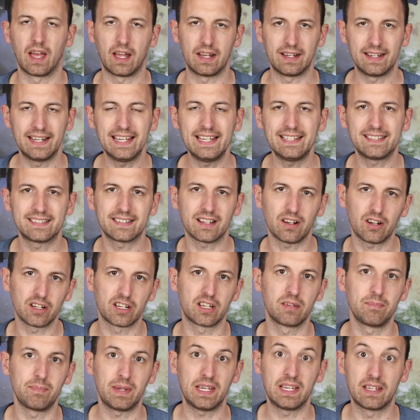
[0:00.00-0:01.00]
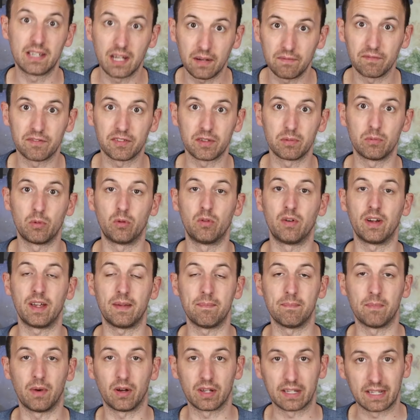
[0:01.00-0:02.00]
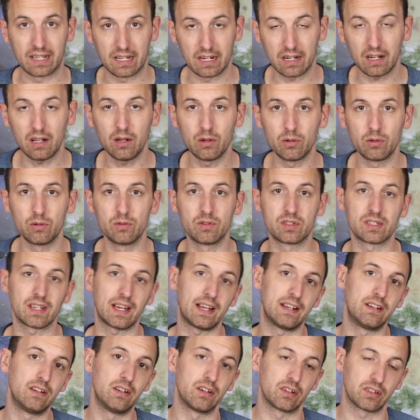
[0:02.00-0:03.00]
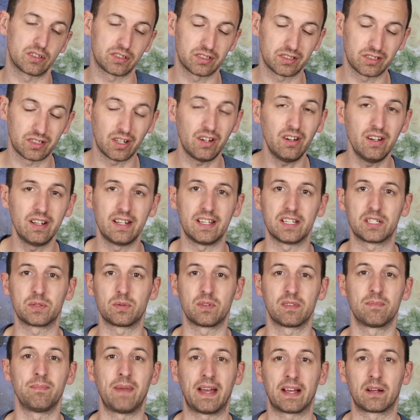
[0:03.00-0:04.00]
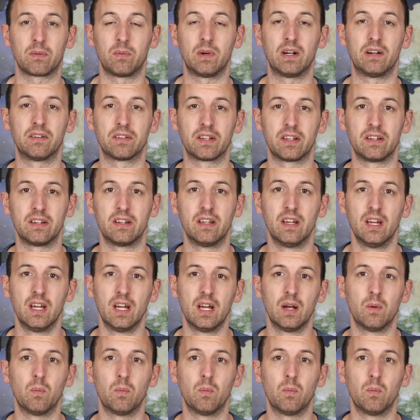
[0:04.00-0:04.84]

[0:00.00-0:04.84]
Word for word: At least I can be comfortable in my clothes and look stylish with Mack Weldon,